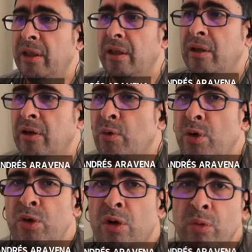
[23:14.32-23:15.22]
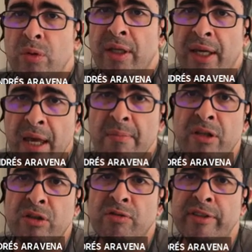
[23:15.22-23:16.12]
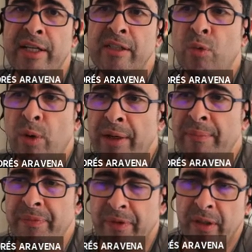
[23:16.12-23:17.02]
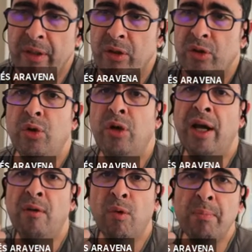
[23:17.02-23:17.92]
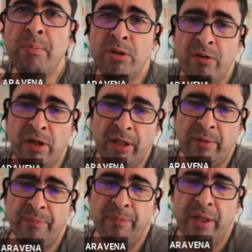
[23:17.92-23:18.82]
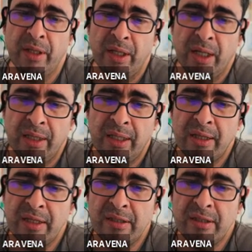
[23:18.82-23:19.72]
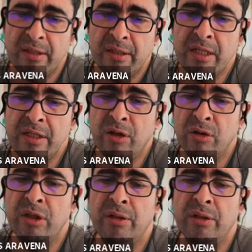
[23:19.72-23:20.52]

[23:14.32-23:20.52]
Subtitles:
When you count k-mers of size 1, you only have one possibility, and that is the GC content.